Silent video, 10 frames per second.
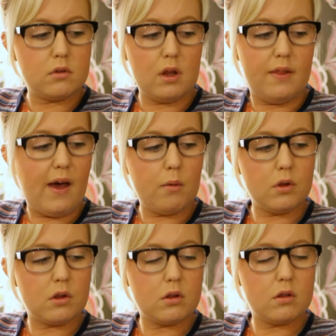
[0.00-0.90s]
that
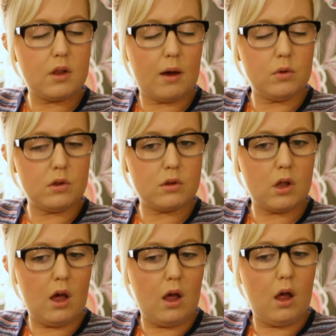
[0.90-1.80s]
was
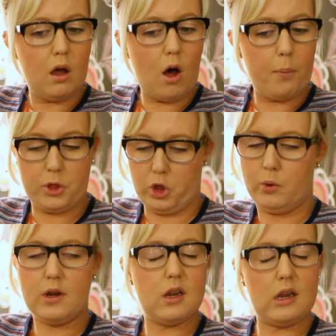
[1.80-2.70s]
her
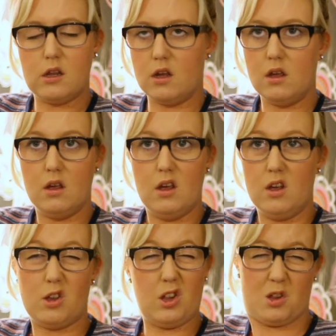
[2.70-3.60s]
opportunity to
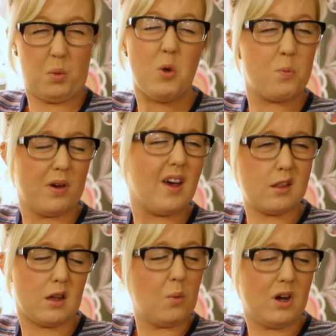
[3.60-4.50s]
swoop, as
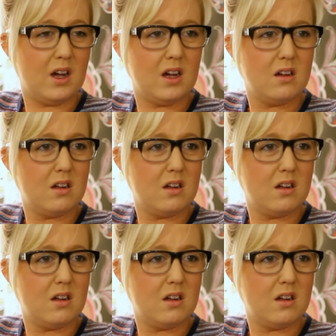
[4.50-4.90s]
it were.